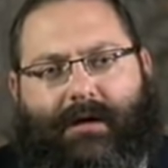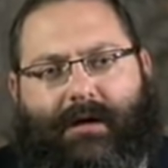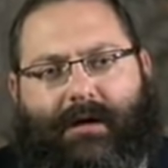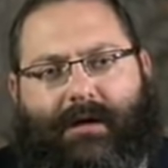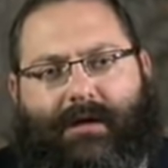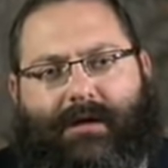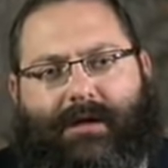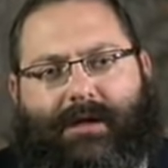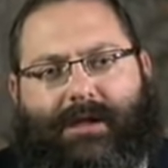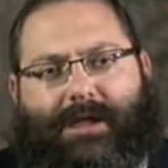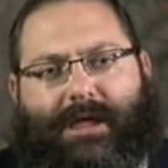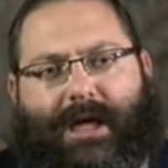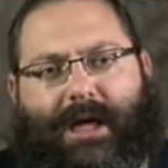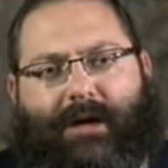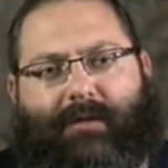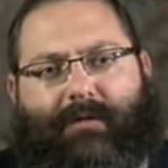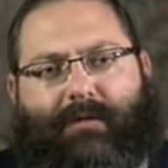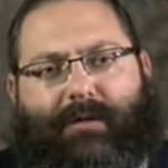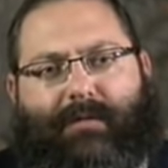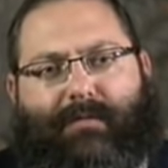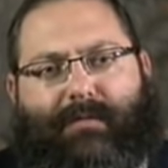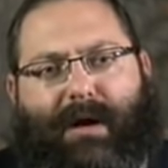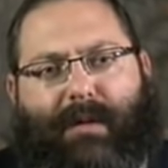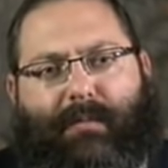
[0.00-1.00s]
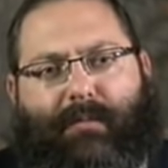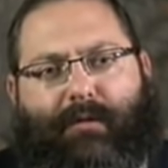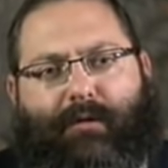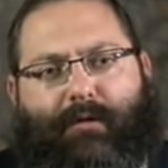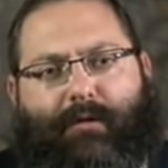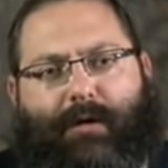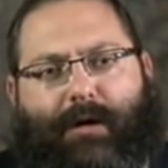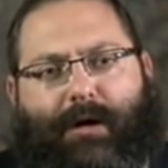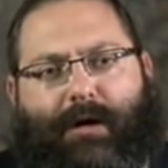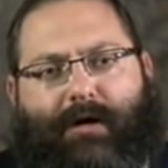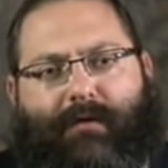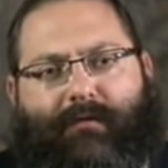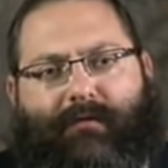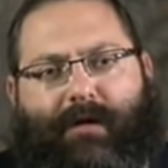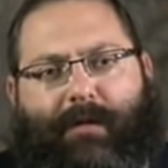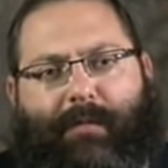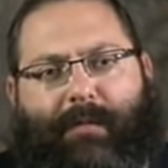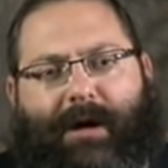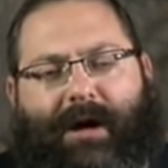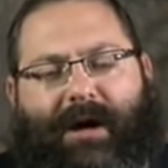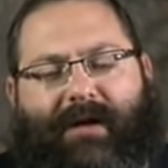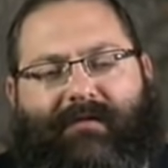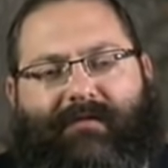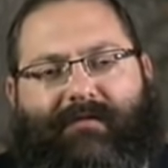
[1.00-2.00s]
in the sacred memory of
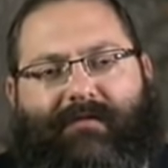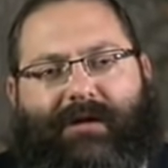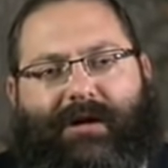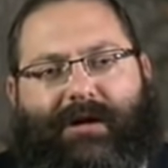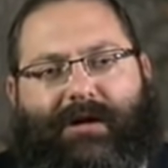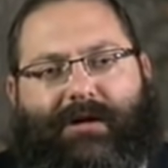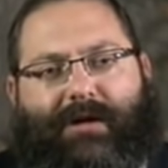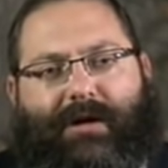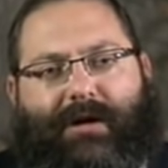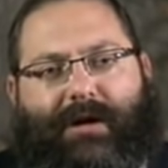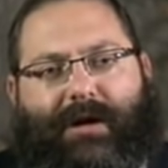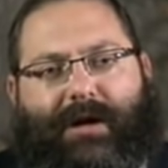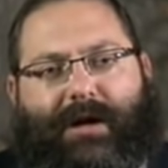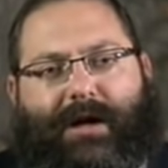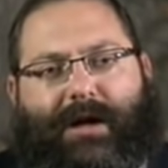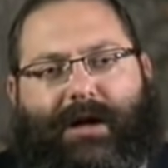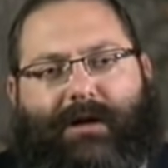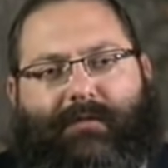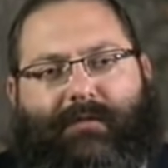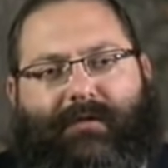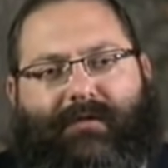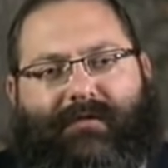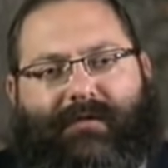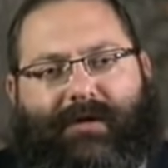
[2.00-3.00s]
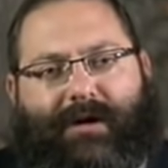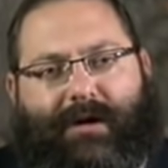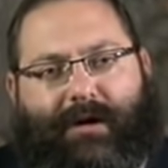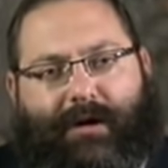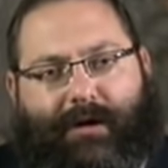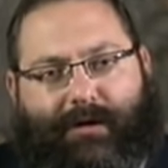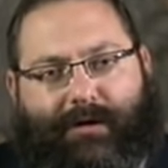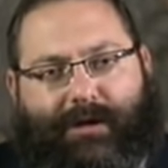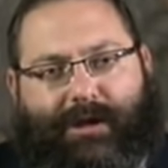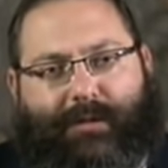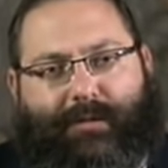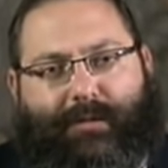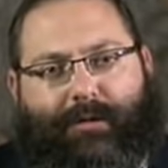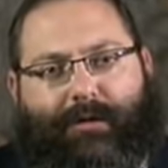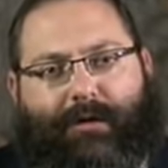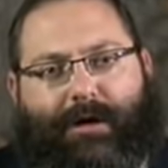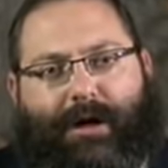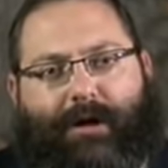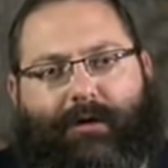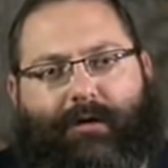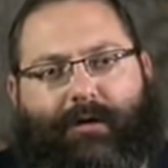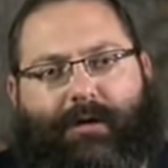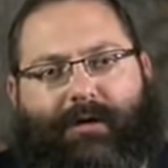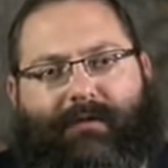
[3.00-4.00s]
Rabbi Gavriel Noach and Rivki Holtzberg
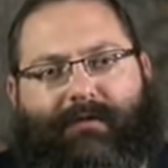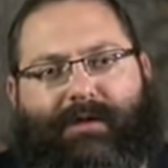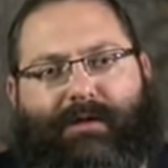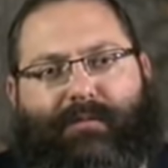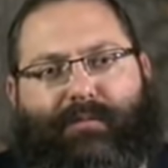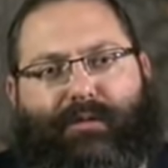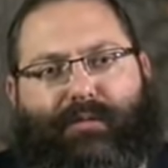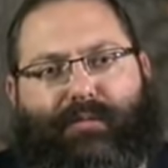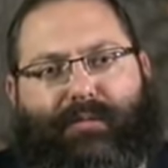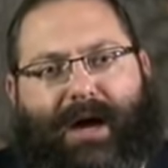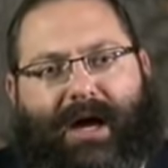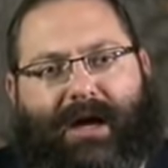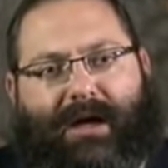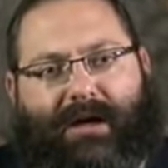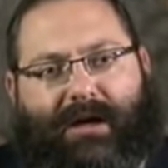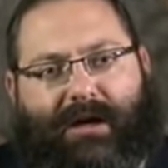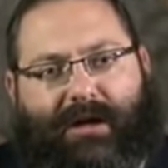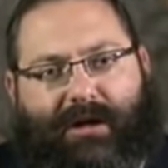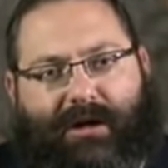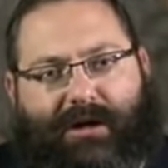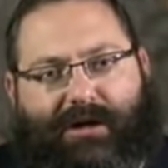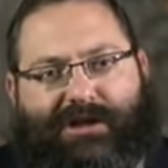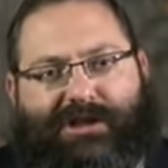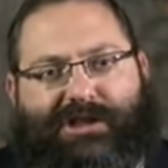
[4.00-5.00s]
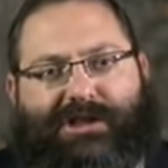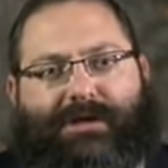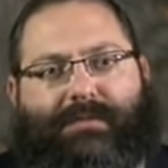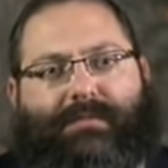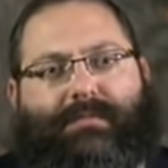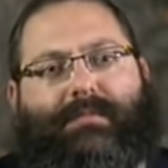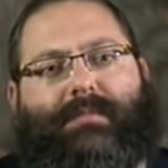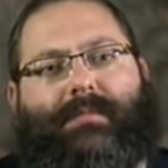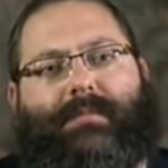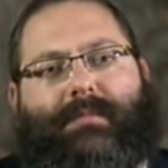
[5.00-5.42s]
and all of the Mumbai Kedoshim,